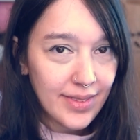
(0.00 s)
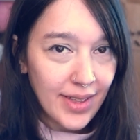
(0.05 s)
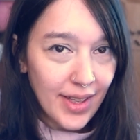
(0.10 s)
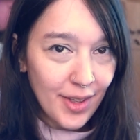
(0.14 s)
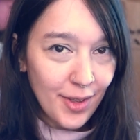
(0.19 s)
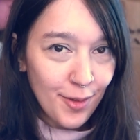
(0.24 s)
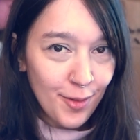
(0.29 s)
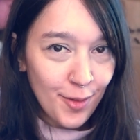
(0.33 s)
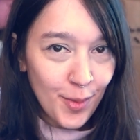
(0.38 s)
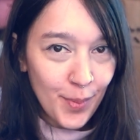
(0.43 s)

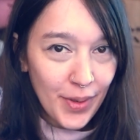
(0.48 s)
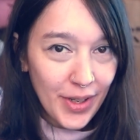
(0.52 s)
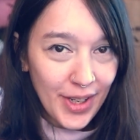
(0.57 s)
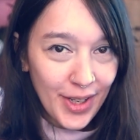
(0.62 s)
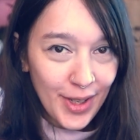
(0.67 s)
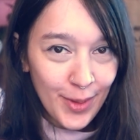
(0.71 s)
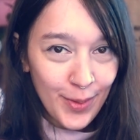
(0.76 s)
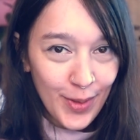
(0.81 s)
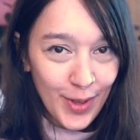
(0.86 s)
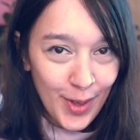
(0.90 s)
Hello
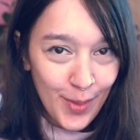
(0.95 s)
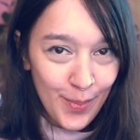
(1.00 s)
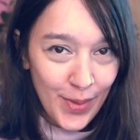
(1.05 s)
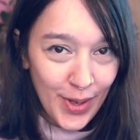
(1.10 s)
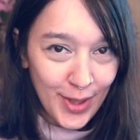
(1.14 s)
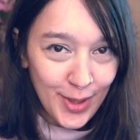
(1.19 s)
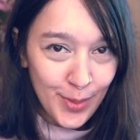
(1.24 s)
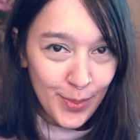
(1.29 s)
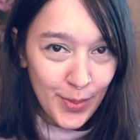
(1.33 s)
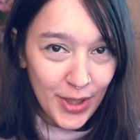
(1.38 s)
everybody, welcome
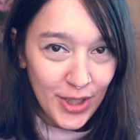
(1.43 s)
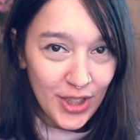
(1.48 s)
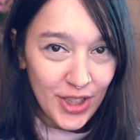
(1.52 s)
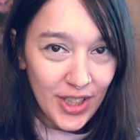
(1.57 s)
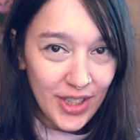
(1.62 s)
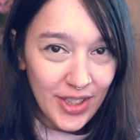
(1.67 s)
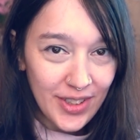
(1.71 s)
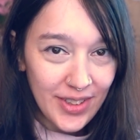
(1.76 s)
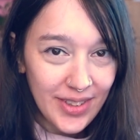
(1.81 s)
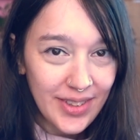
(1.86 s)
back to my
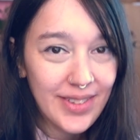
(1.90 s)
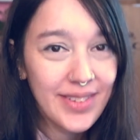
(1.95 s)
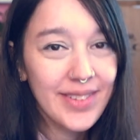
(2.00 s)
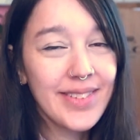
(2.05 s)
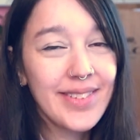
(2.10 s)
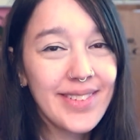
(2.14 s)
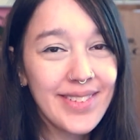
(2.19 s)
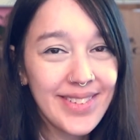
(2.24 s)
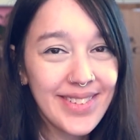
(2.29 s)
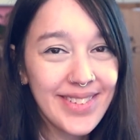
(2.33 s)
channel.
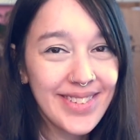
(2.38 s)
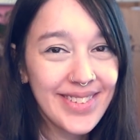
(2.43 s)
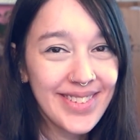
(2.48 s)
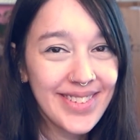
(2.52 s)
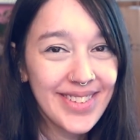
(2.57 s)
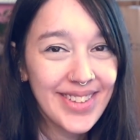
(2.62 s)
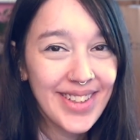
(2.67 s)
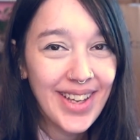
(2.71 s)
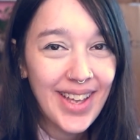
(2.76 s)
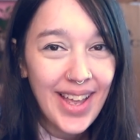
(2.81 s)

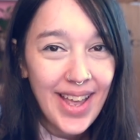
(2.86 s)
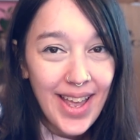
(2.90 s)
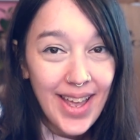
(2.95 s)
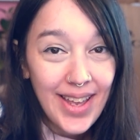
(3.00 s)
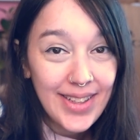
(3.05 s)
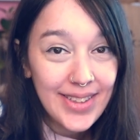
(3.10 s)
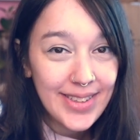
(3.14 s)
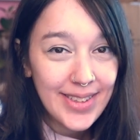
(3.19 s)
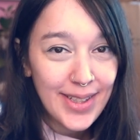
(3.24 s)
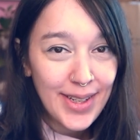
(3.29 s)

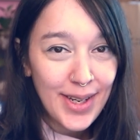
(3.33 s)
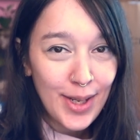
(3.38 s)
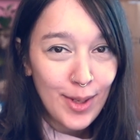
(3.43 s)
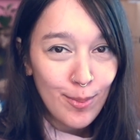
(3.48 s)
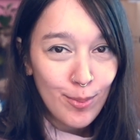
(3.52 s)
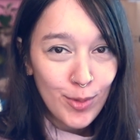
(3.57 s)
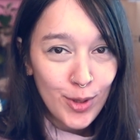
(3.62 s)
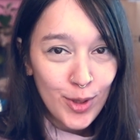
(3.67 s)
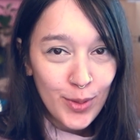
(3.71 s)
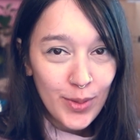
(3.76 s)
Today
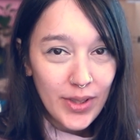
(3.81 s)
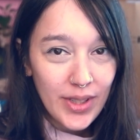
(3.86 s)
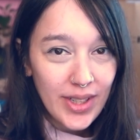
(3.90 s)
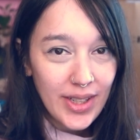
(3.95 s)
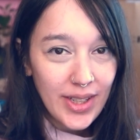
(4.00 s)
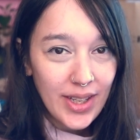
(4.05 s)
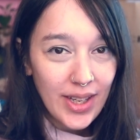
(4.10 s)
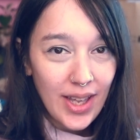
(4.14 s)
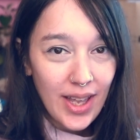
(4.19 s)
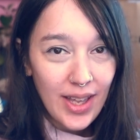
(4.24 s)
I'm
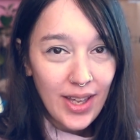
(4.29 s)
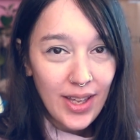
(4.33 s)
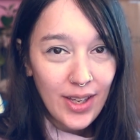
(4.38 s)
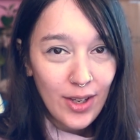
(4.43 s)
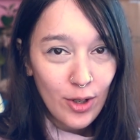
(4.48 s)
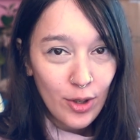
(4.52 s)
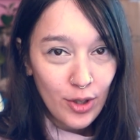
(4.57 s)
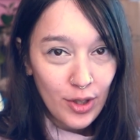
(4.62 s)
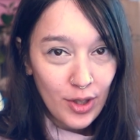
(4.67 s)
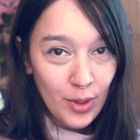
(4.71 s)
doing an
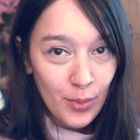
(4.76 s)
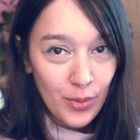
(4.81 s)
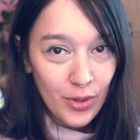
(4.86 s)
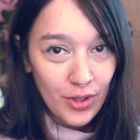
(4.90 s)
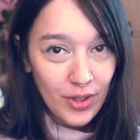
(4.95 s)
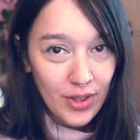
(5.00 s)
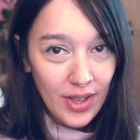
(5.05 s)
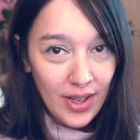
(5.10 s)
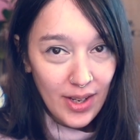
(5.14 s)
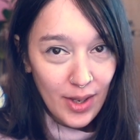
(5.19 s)
early
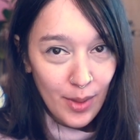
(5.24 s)
birthday